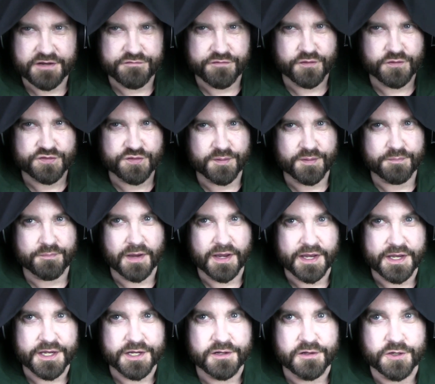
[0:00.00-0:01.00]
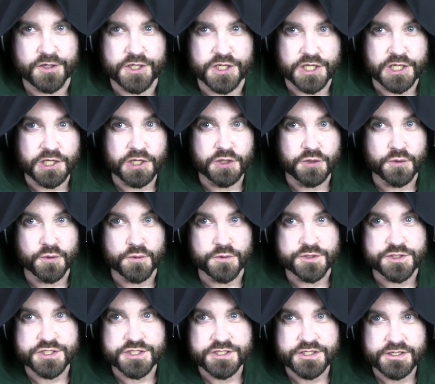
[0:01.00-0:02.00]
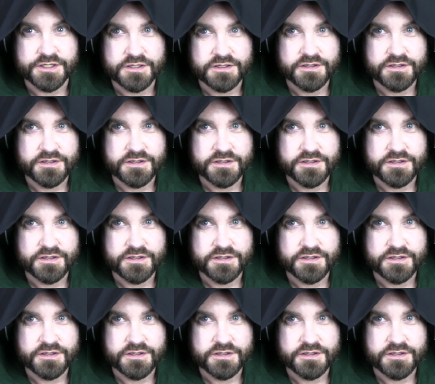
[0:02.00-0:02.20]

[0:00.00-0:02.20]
headphones make my head look huge.